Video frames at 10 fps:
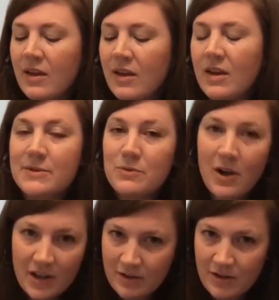And as he was
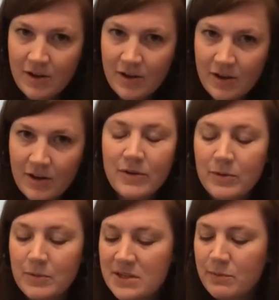walking along
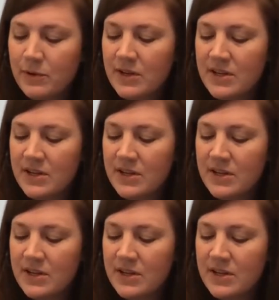away from the temple,